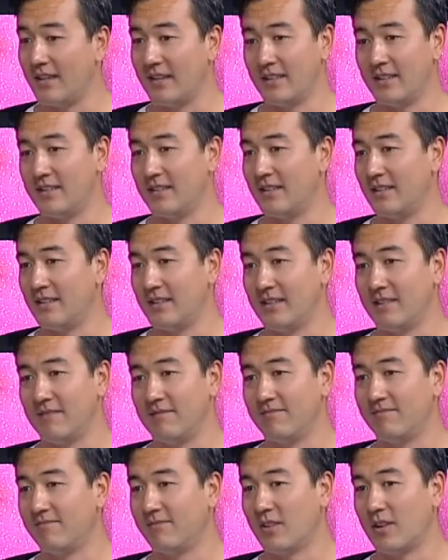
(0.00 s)
and
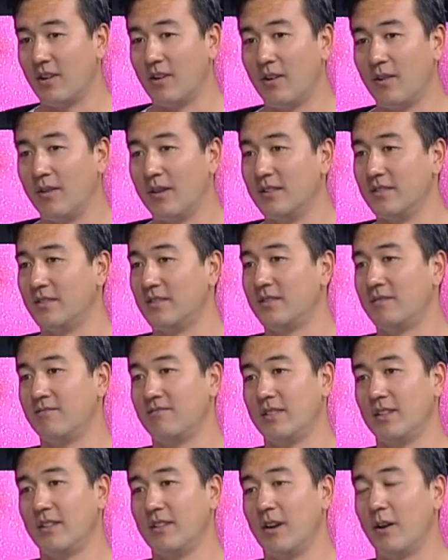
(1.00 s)
they're always
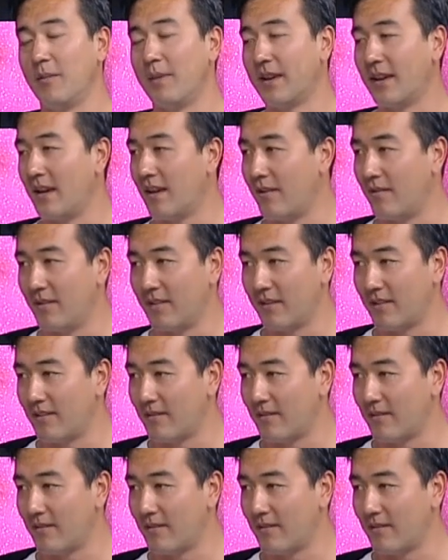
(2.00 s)
helping out with